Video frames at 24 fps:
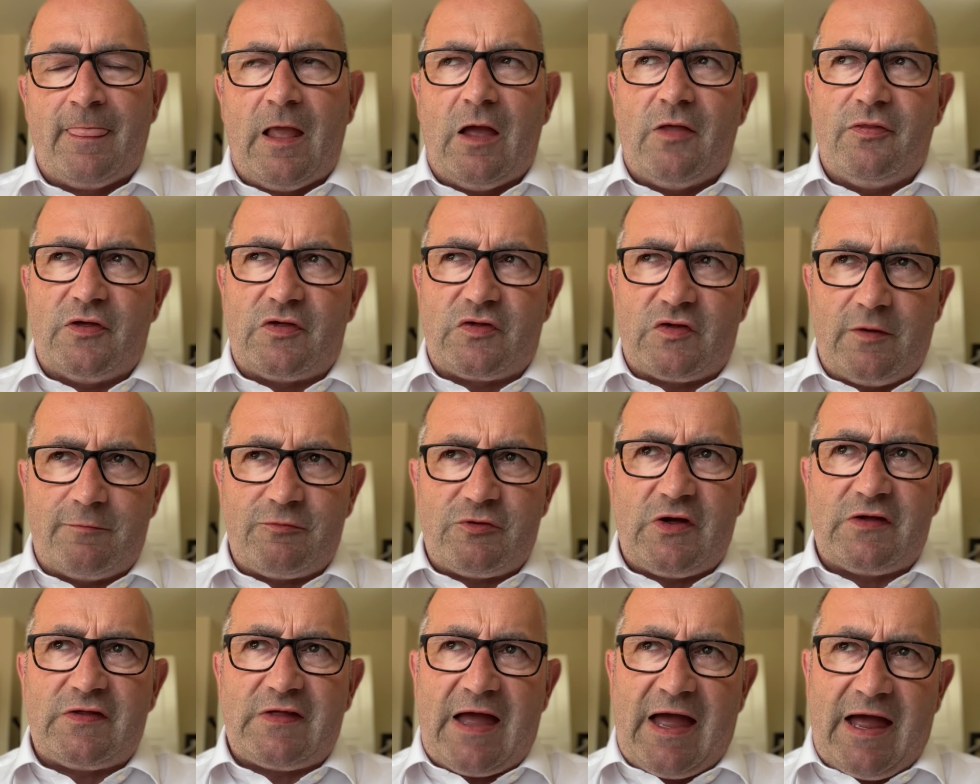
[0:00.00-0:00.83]
The
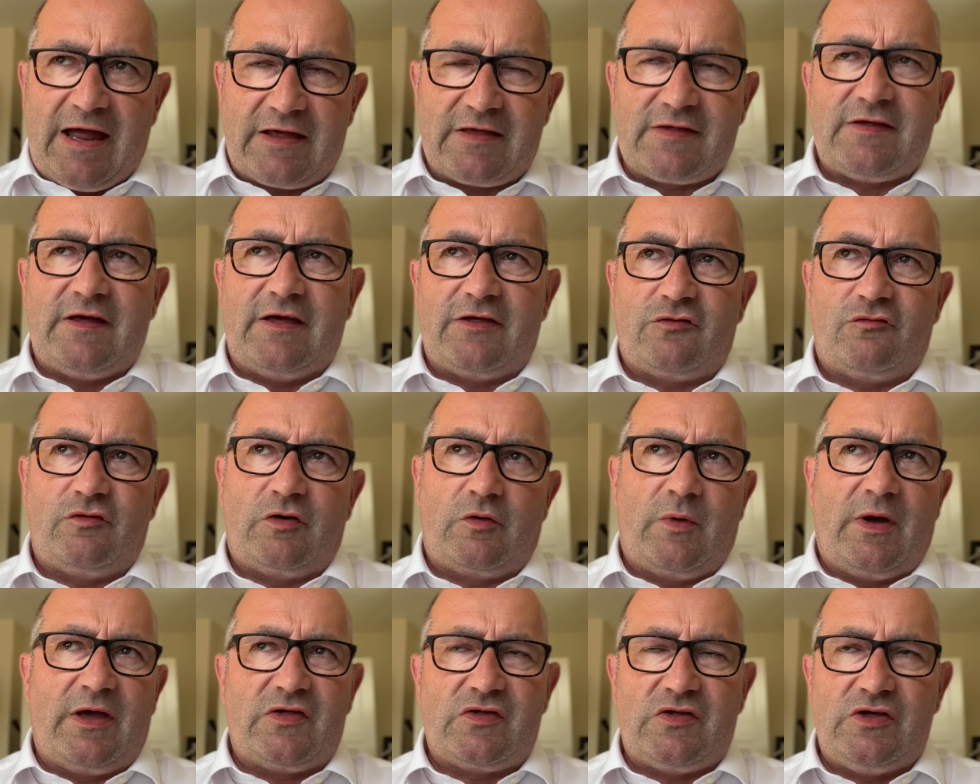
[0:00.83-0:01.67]
subject access
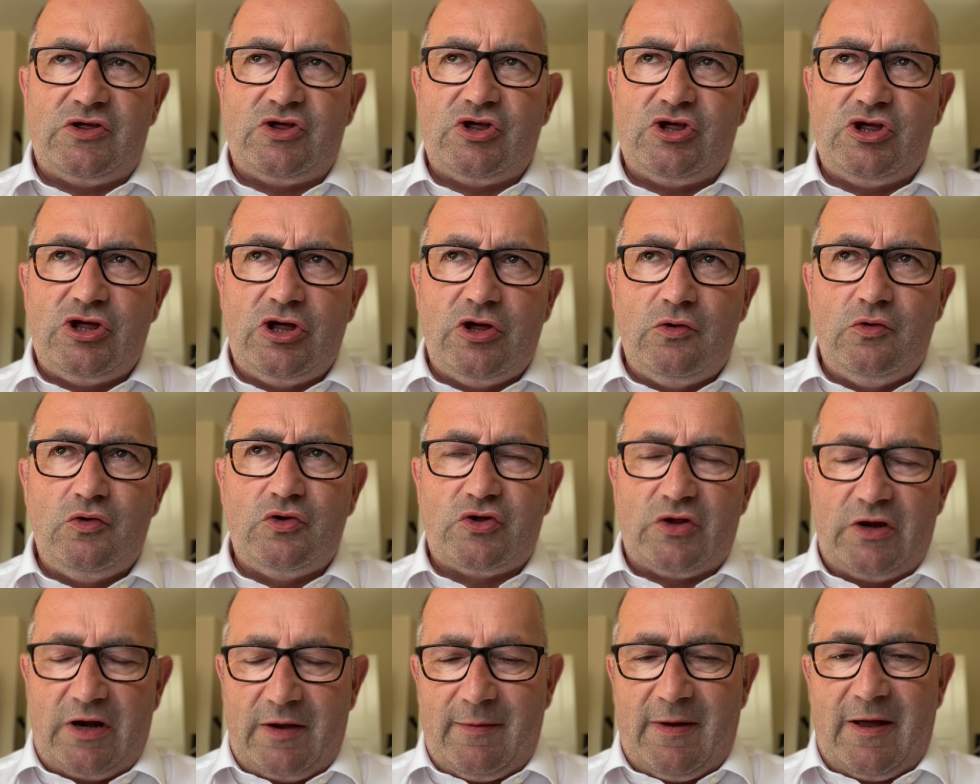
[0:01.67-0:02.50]
request is
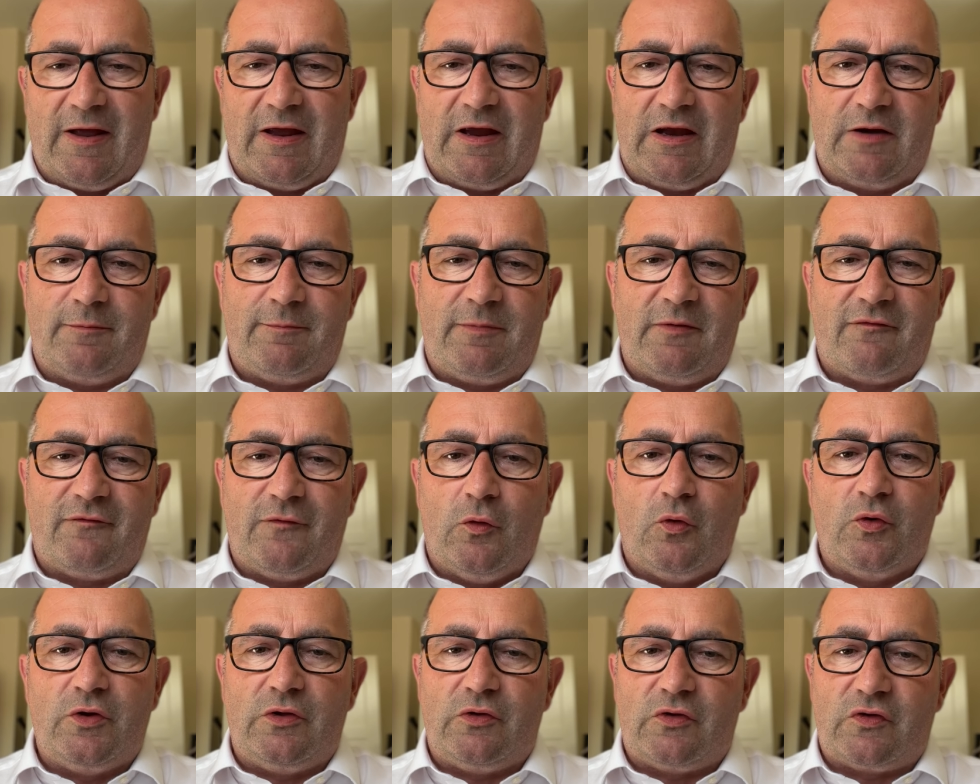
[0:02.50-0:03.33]
usually made
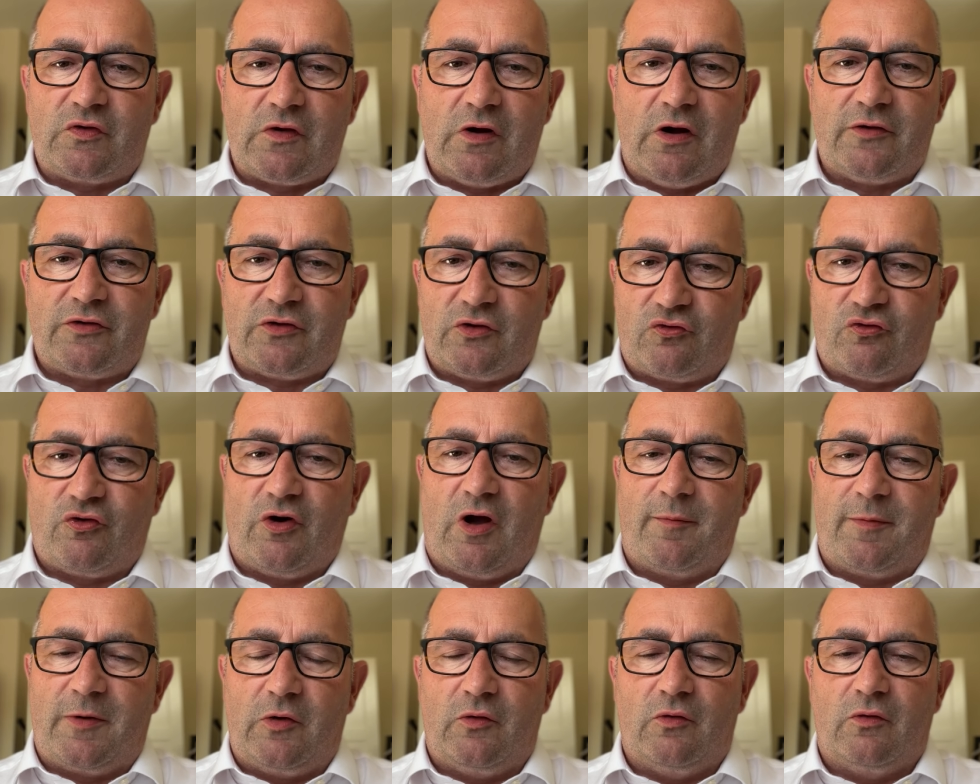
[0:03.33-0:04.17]
before you start a
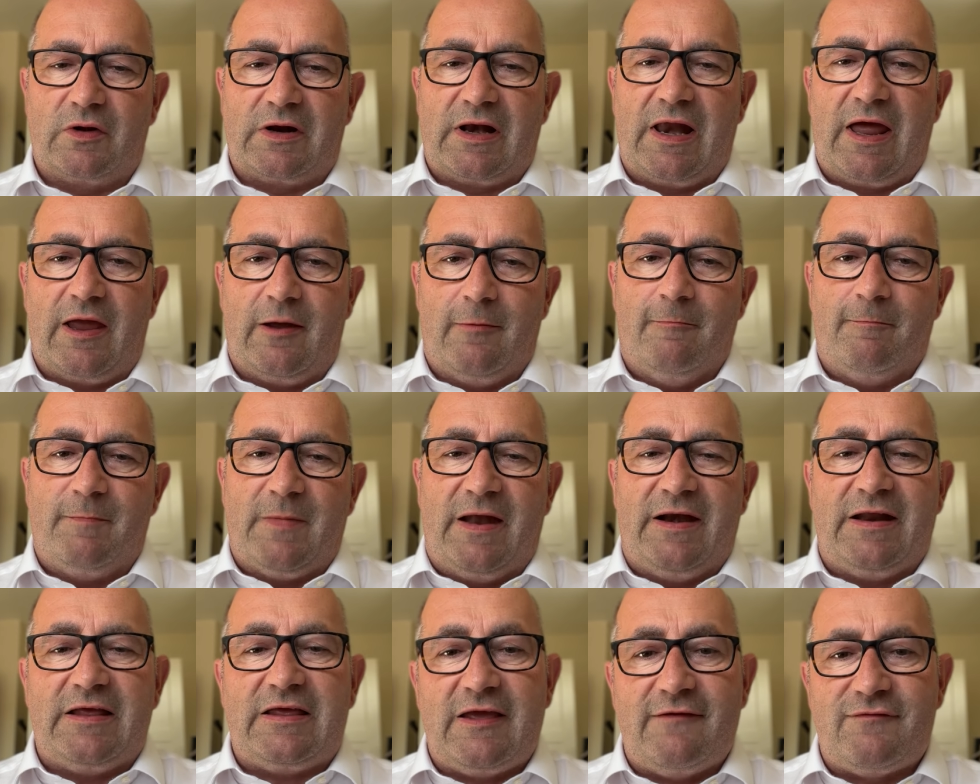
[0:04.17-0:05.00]
tribunal claim,
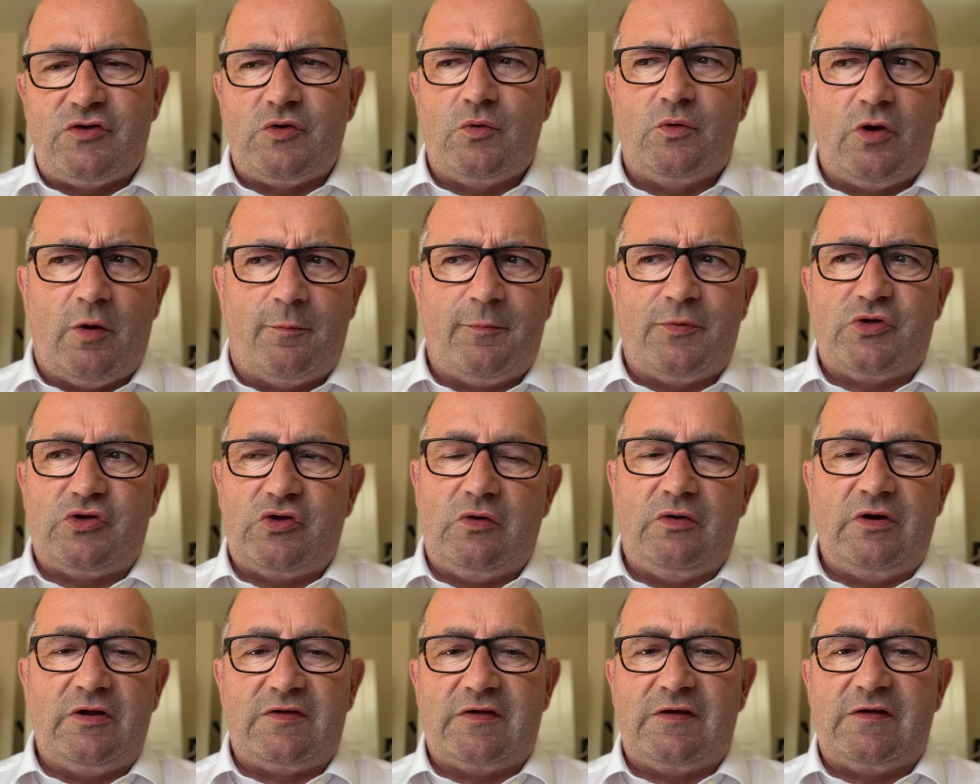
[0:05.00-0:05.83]
and it gives you an
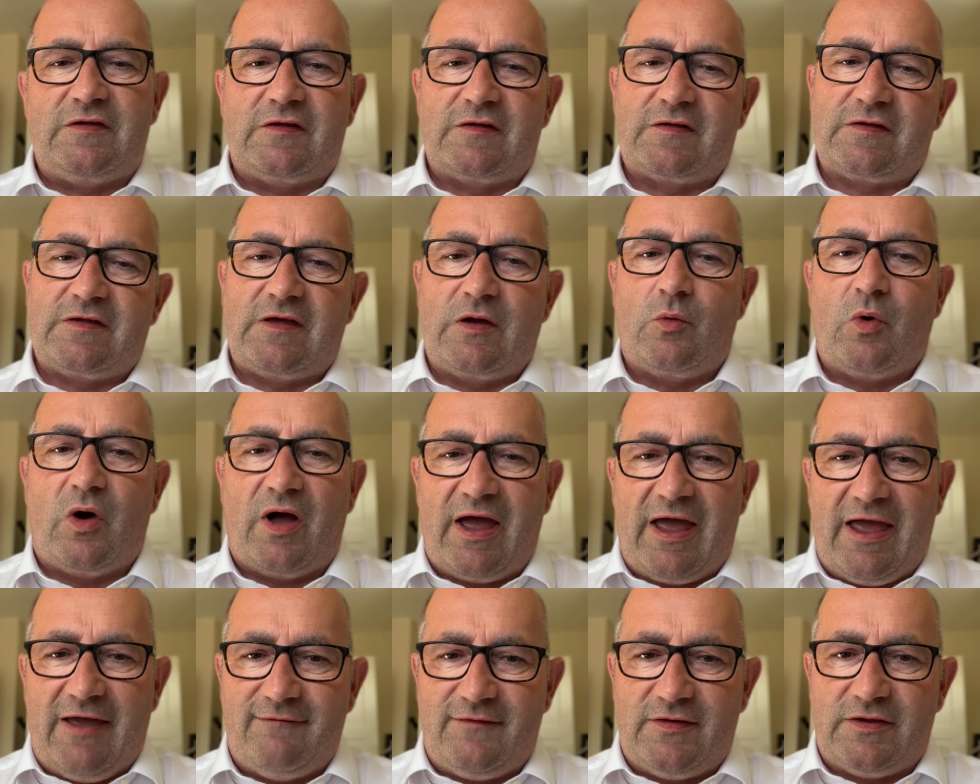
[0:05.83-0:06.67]
opportunity to see what
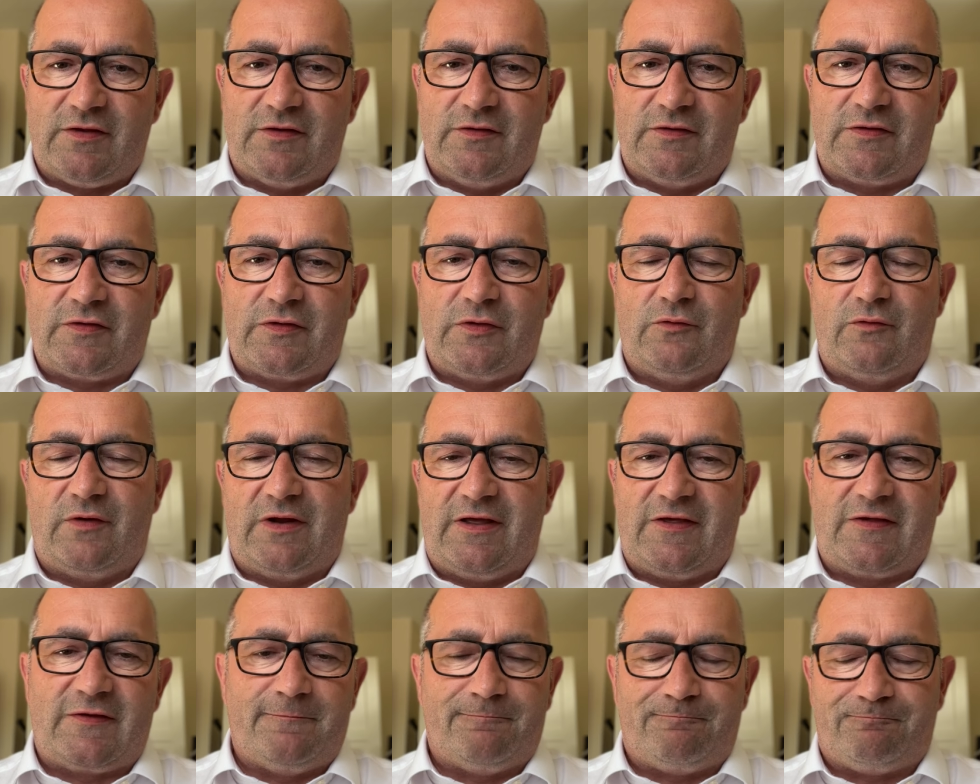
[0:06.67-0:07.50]
evidence there
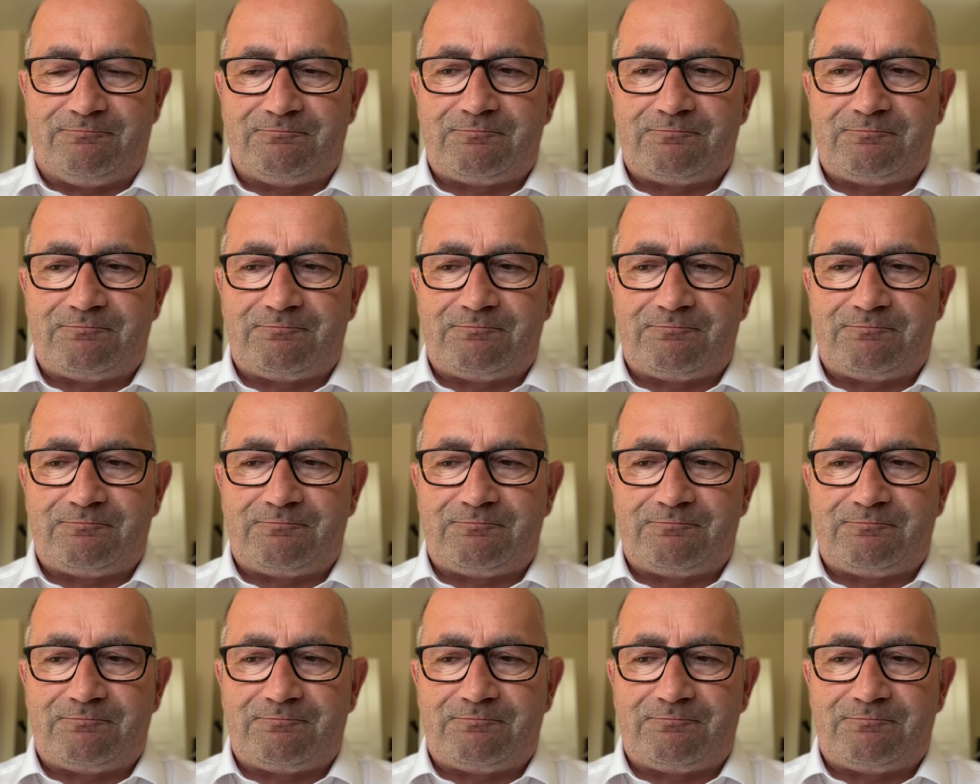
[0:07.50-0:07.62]
is